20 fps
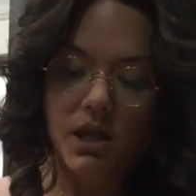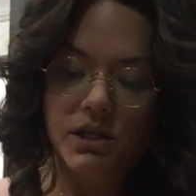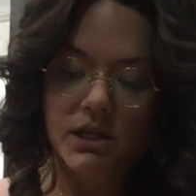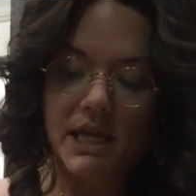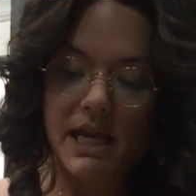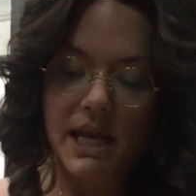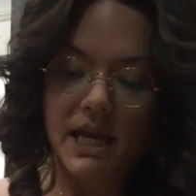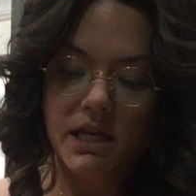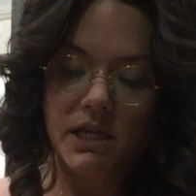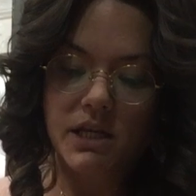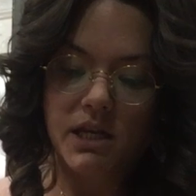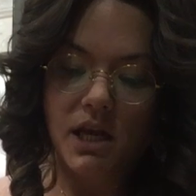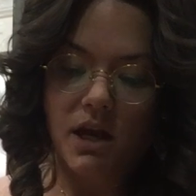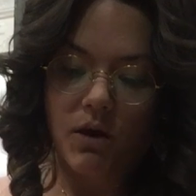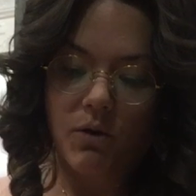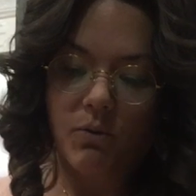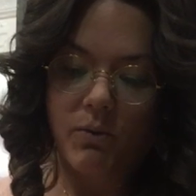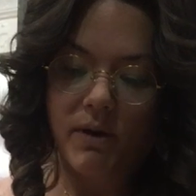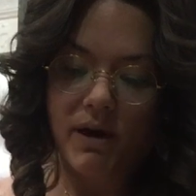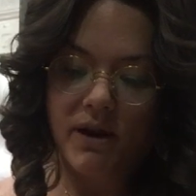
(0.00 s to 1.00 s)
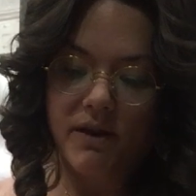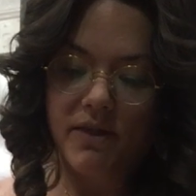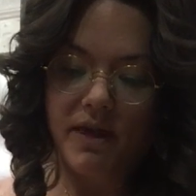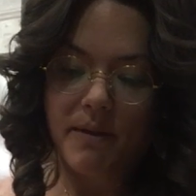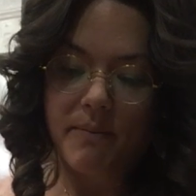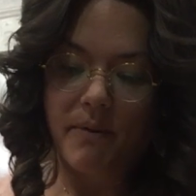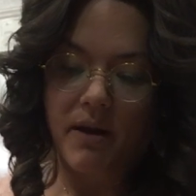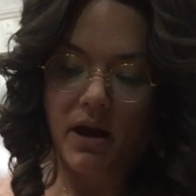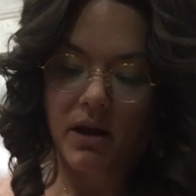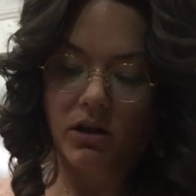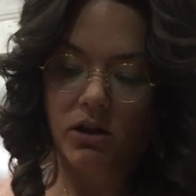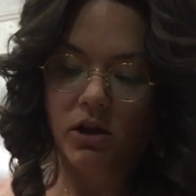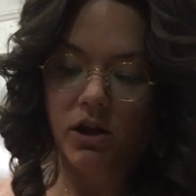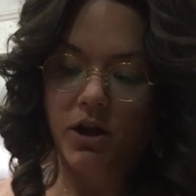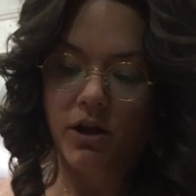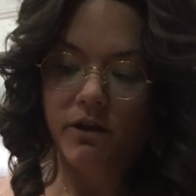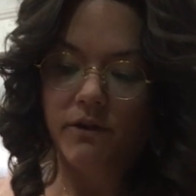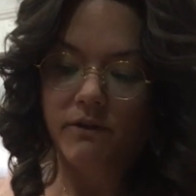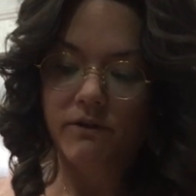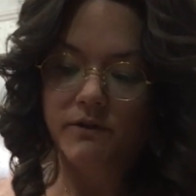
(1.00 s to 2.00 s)
to India, where they bought
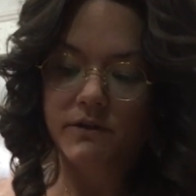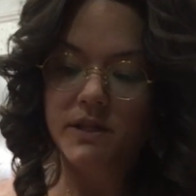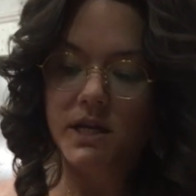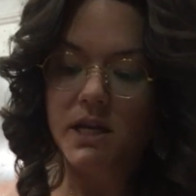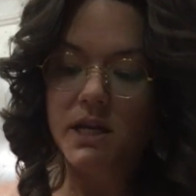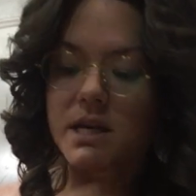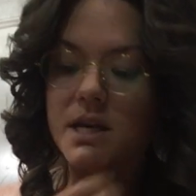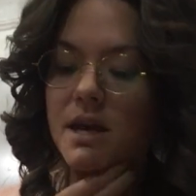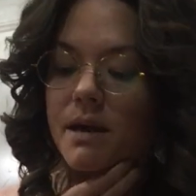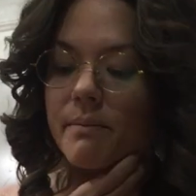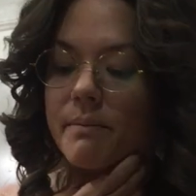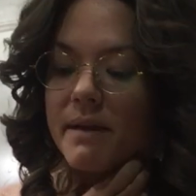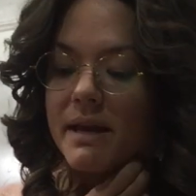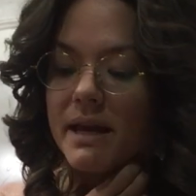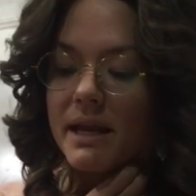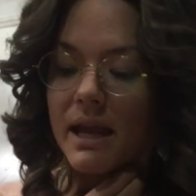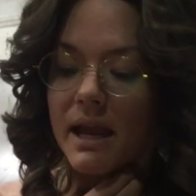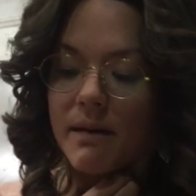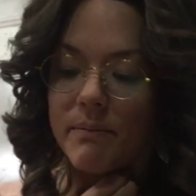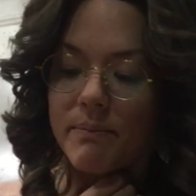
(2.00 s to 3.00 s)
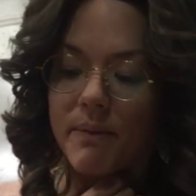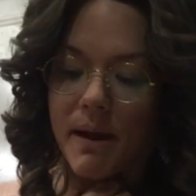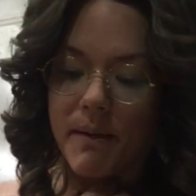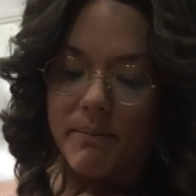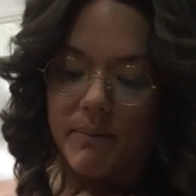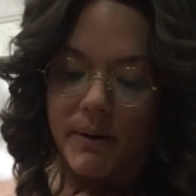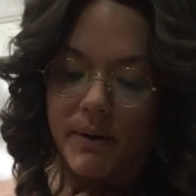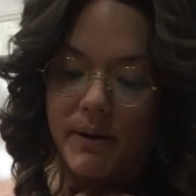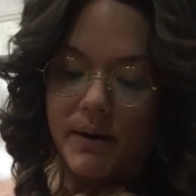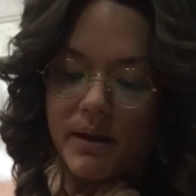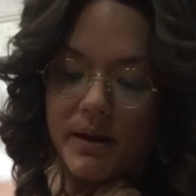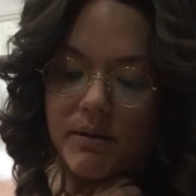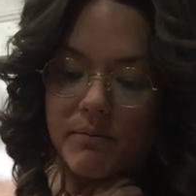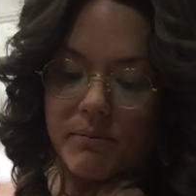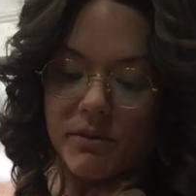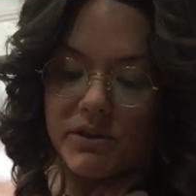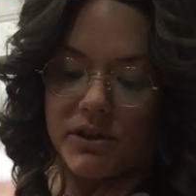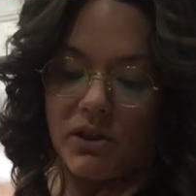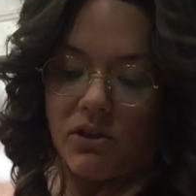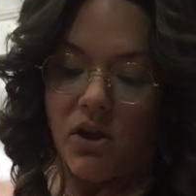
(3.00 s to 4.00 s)
cloves, nutmeg, and pepper.
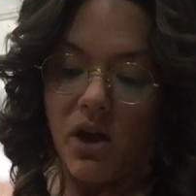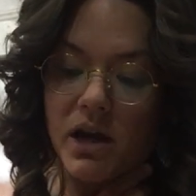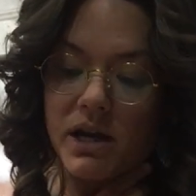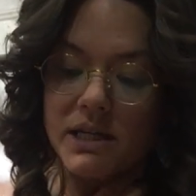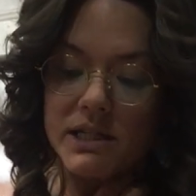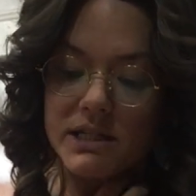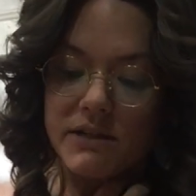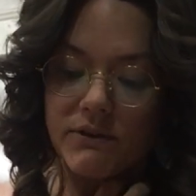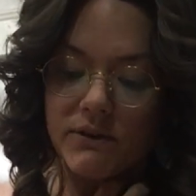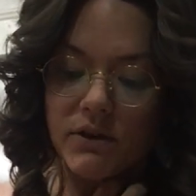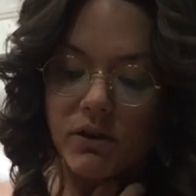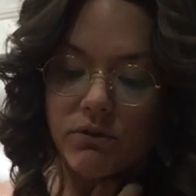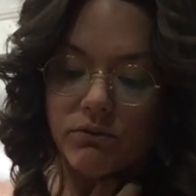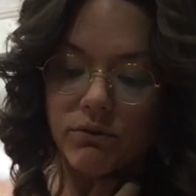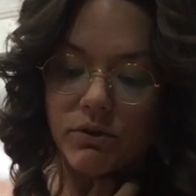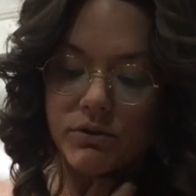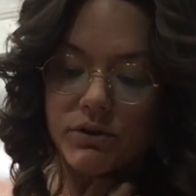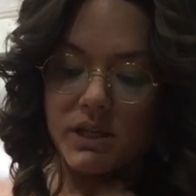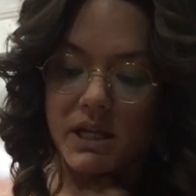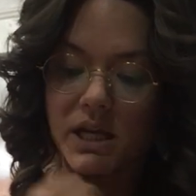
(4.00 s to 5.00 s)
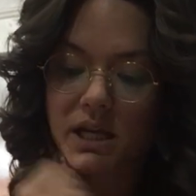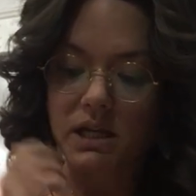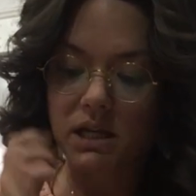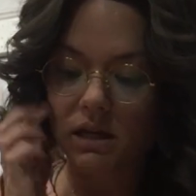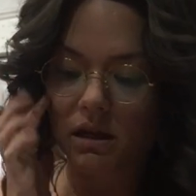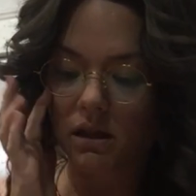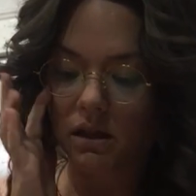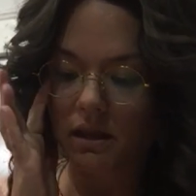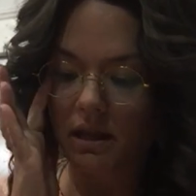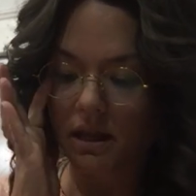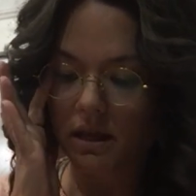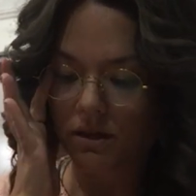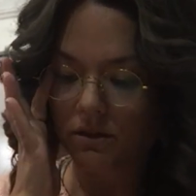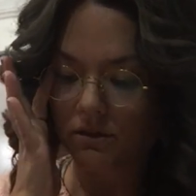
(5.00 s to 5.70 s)
But the long and difficult road to India lay